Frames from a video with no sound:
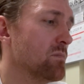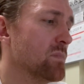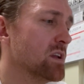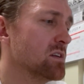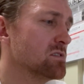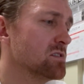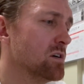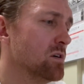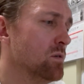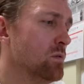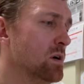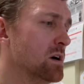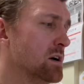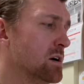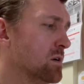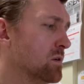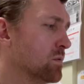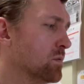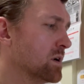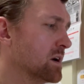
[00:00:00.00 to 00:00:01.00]
So,
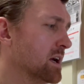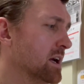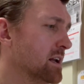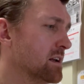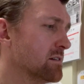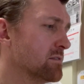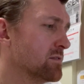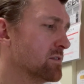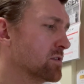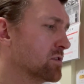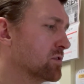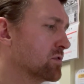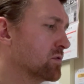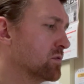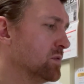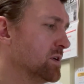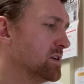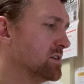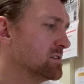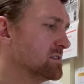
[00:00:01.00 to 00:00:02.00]
what kind of
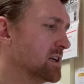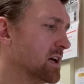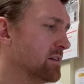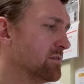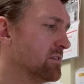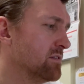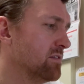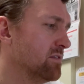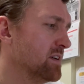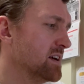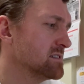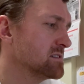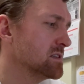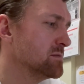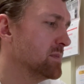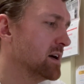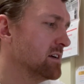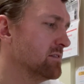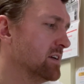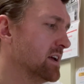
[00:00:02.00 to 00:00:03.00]
critters have infested
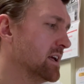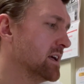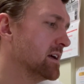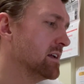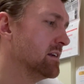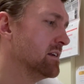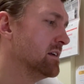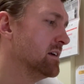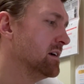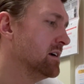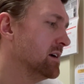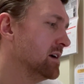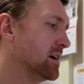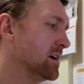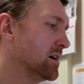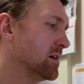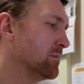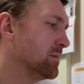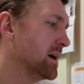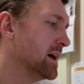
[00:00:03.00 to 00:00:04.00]
my van?
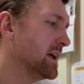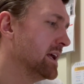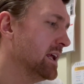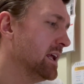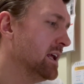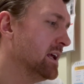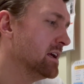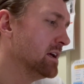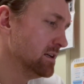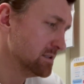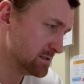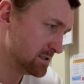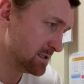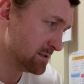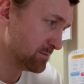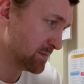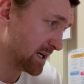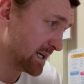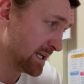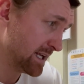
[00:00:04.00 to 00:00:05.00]
My
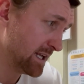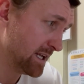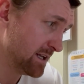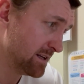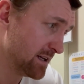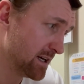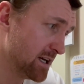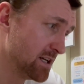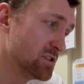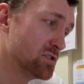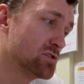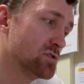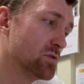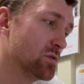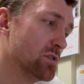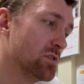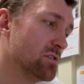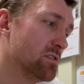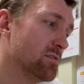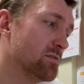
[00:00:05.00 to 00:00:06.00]
hand edged
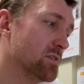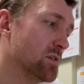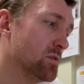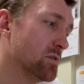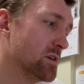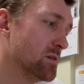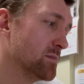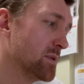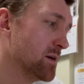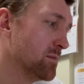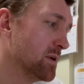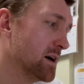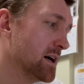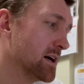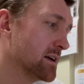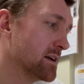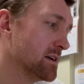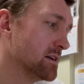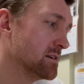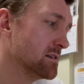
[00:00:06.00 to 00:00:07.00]
toward the phone in my
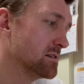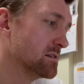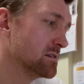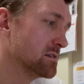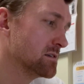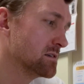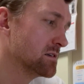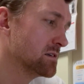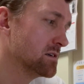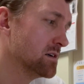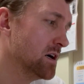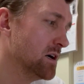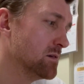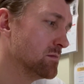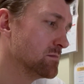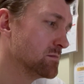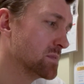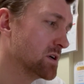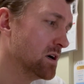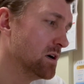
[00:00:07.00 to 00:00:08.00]
pocket.
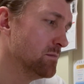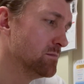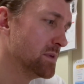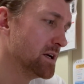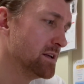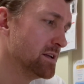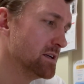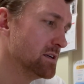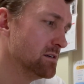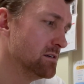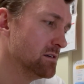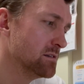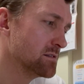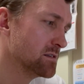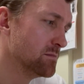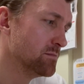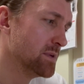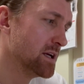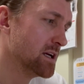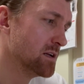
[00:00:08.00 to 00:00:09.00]
Come, my dear, the
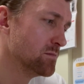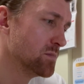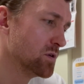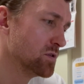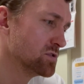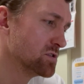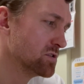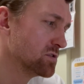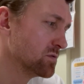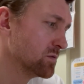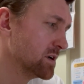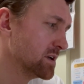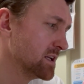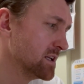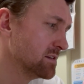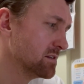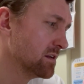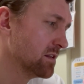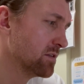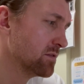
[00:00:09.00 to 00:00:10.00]
man motioned to
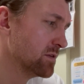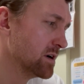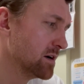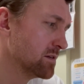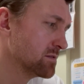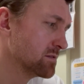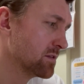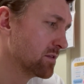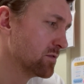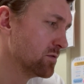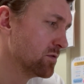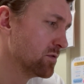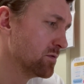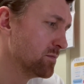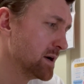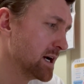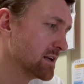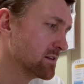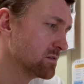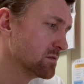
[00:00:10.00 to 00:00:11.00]
Juanita through the
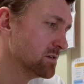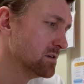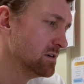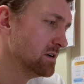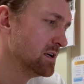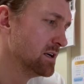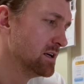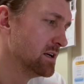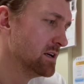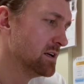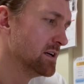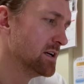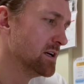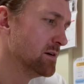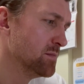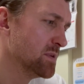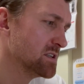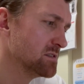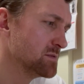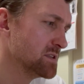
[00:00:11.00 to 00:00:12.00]
back door.
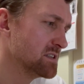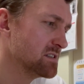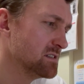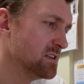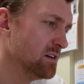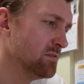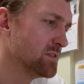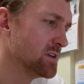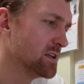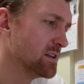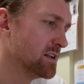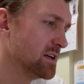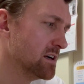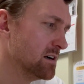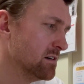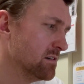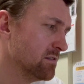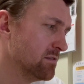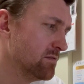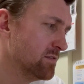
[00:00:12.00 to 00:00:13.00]
It must be stuffy in
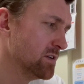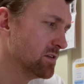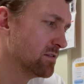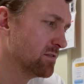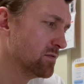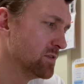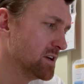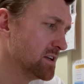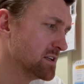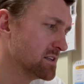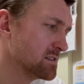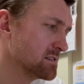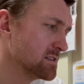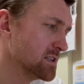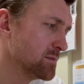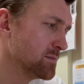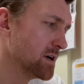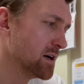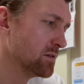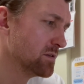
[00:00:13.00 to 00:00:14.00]
there. Feel free to
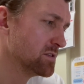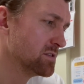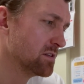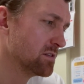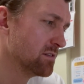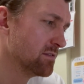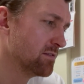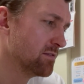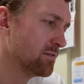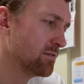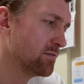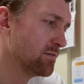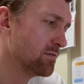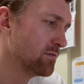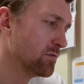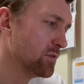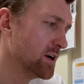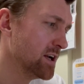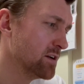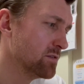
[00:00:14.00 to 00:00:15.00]
step out into the
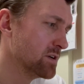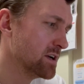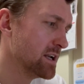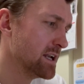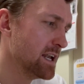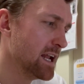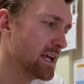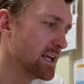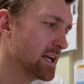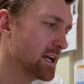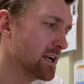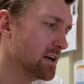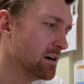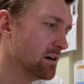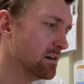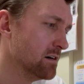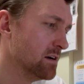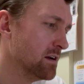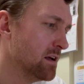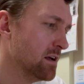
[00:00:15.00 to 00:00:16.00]
fragrant night
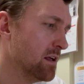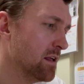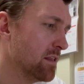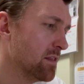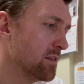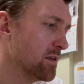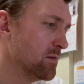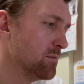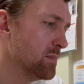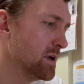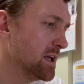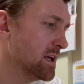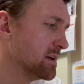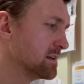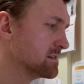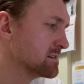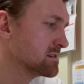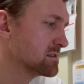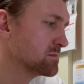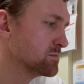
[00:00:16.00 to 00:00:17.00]
air. The
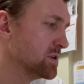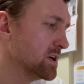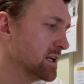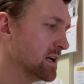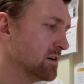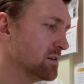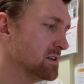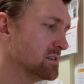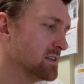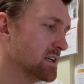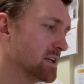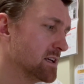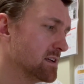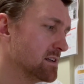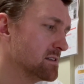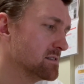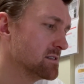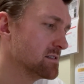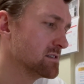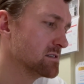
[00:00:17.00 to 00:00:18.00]
man spread out his
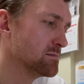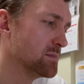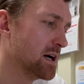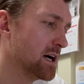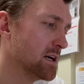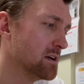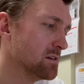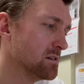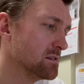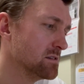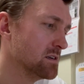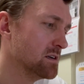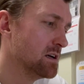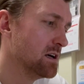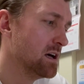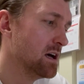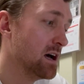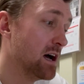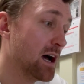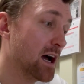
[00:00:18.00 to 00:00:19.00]
hands and smiled.
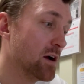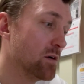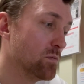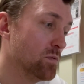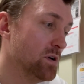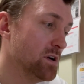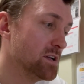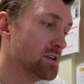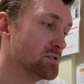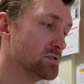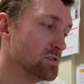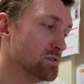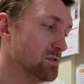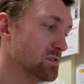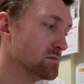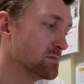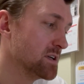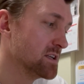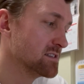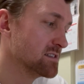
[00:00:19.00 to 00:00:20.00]
I would
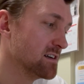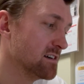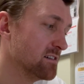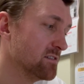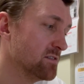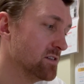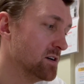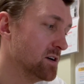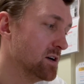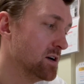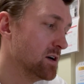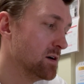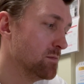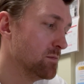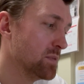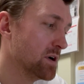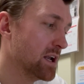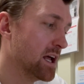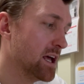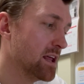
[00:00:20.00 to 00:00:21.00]
introduce myself,
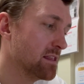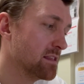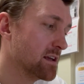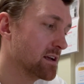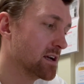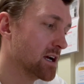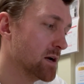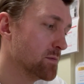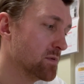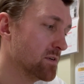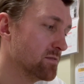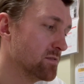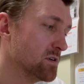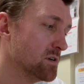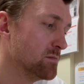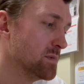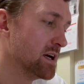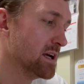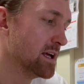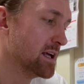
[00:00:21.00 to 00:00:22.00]
but I think I prefer
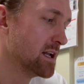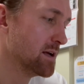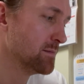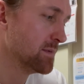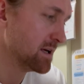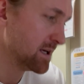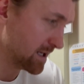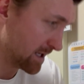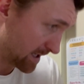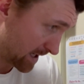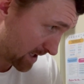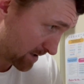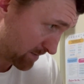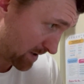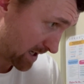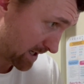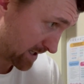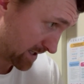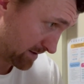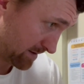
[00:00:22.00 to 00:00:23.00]
my
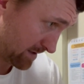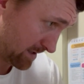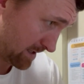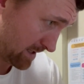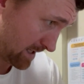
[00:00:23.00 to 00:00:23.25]
anonymity.